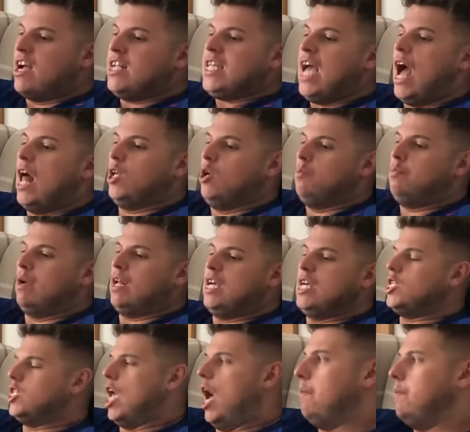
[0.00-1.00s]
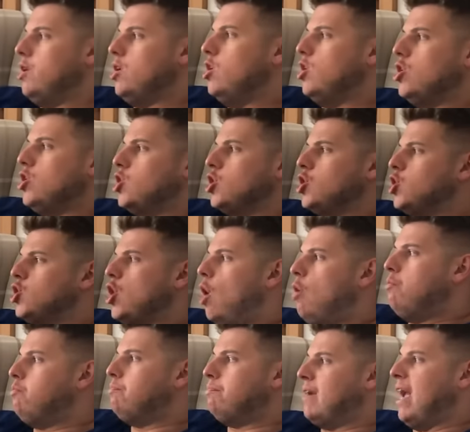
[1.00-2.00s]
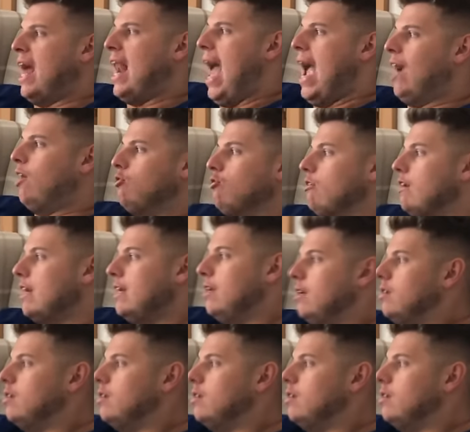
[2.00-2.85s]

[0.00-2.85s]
I tell you, please tell me. Just don't get angry.